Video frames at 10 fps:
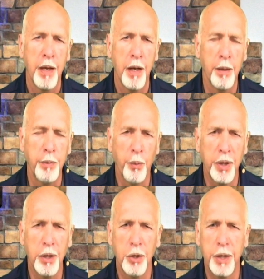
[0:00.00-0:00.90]
Uh, but we're
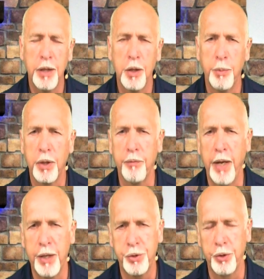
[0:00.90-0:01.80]
going to look into the book of
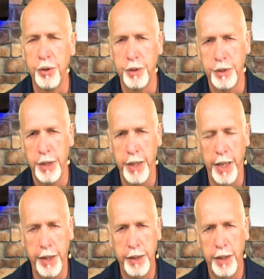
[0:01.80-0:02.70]
Esther
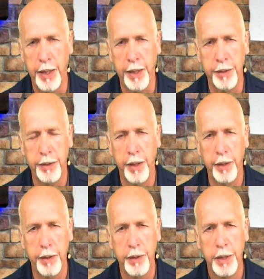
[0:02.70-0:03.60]
today and uh,